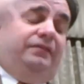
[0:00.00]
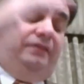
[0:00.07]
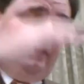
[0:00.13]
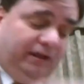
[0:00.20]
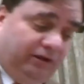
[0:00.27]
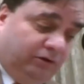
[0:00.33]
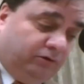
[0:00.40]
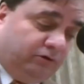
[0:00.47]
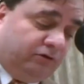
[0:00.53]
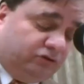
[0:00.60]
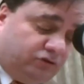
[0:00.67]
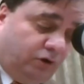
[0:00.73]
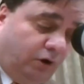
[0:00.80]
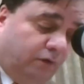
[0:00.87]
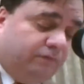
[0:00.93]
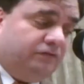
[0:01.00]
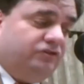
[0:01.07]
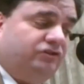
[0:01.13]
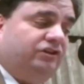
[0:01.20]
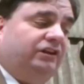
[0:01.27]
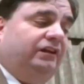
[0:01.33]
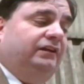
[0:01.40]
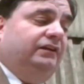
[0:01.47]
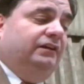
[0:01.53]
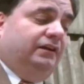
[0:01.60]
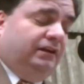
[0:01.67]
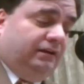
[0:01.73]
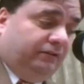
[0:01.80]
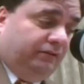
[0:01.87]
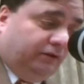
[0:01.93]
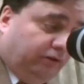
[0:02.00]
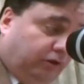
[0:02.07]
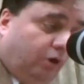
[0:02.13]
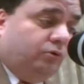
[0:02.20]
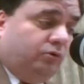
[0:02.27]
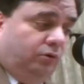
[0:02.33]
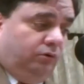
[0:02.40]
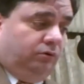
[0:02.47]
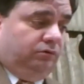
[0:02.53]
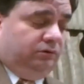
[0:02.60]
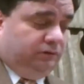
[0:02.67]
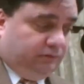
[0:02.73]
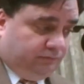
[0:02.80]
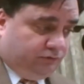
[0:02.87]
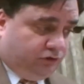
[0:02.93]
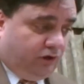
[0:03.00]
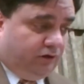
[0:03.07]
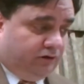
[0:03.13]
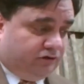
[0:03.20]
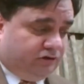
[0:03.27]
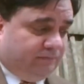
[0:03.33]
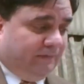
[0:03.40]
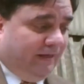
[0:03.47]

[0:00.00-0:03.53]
the elders oversee the local church,